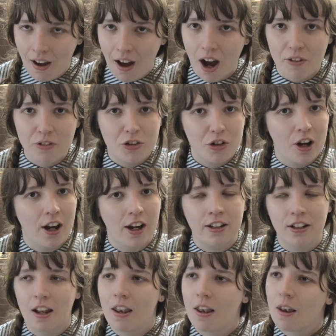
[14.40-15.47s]
I've tried
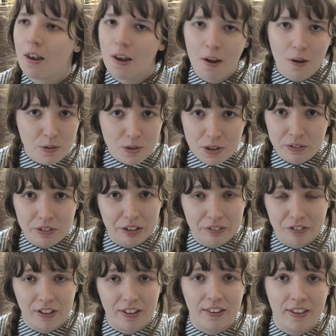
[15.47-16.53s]
loads of
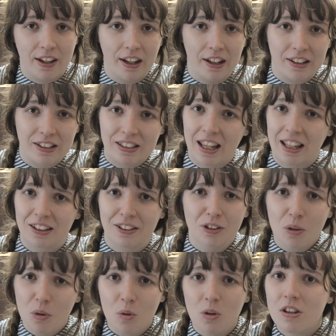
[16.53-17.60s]
different things and
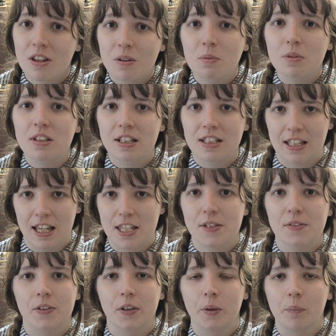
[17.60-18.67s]
not all of them were
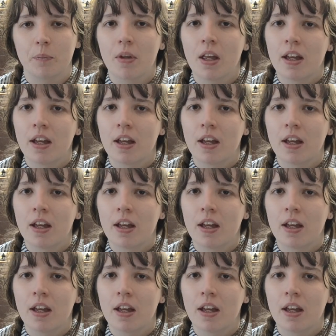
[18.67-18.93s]
successful.